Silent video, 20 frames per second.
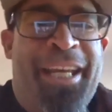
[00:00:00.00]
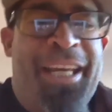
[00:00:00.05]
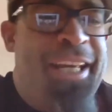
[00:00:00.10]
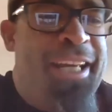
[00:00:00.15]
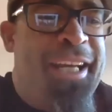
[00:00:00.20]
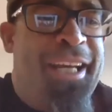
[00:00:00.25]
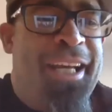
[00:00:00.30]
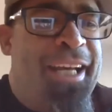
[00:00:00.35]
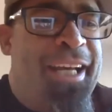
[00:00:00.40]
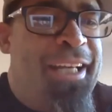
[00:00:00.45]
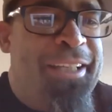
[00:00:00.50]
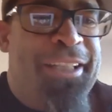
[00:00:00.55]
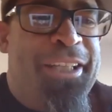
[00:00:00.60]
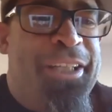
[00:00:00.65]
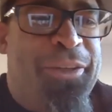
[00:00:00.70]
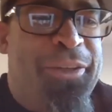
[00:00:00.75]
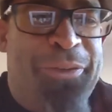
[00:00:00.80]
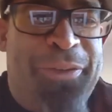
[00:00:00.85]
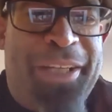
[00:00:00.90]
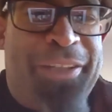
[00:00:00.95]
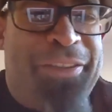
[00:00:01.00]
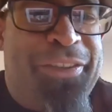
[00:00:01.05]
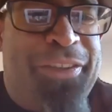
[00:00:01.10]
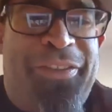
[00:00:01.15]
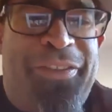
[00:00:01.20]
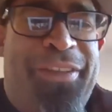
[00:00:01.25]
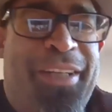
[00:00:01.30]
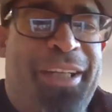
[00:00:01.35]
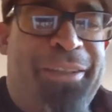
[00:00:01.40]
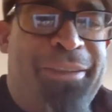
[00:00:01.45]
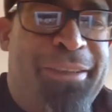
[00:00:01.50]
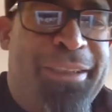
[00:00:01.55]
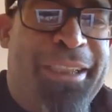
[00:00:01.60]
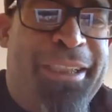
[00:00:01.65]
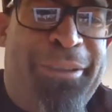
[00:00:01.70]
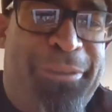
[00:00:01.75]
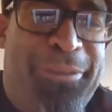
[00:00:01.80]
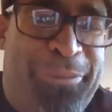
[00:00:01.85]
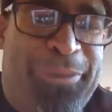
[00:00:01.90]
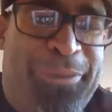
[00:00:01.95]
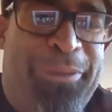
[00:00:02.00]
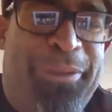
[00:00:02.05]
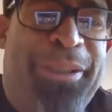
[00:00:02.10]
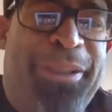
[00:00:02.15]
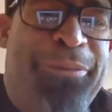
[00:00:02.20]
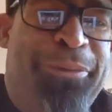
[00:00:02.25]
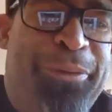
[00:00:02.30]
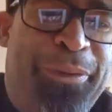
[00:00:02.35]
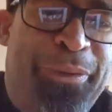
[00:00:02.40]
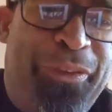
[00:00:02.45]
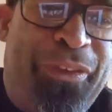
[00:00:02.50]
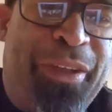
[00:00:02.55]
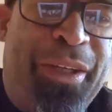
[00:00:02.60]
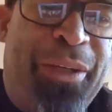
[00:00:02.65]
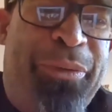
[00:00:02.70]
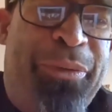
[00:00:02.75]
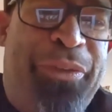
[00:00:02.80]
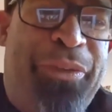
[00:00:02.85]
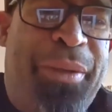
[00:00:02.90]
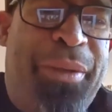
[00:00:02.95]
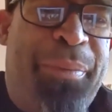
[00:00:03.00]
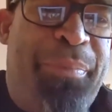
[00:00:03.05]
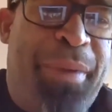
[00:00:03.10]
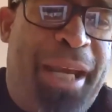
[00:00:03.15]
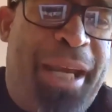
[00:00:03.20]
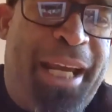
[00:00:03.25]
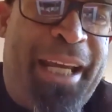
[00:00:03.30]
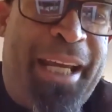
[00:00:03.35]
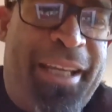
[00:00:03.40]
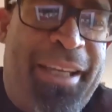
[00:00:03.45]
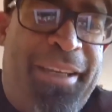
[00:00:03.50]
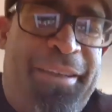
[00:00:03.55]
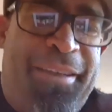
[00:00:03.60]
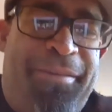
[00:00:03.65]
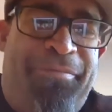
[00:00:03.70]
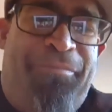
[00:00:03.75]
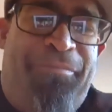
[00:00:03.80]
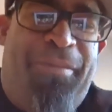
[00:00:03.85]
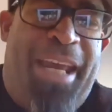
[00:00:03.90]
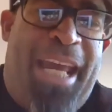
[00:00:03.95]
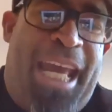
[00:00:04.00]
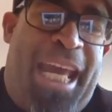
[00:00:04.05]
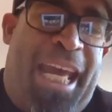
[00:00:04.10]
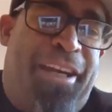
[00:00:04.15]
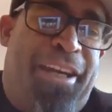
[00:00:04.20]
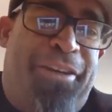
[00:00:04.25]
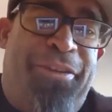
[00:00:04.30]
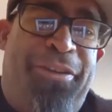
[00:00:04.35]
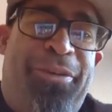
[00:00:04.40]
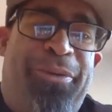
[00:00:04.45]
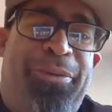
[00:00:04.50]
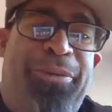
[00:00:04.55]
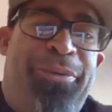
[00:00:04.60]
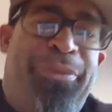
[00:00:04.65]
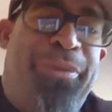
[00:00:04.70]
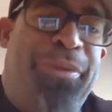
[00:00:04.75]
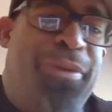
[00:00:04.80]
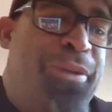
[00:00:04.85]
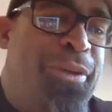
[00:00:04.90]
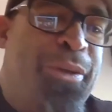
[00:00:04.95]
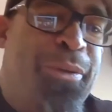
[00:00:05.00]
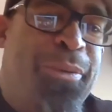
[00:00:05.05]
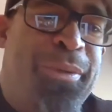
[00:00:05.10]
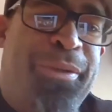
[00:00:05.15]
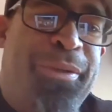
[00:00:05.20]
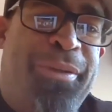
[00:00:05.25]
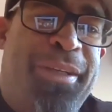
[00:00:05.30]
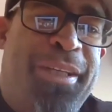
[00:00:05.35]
you know, necessarily. It was the band attitude, you know.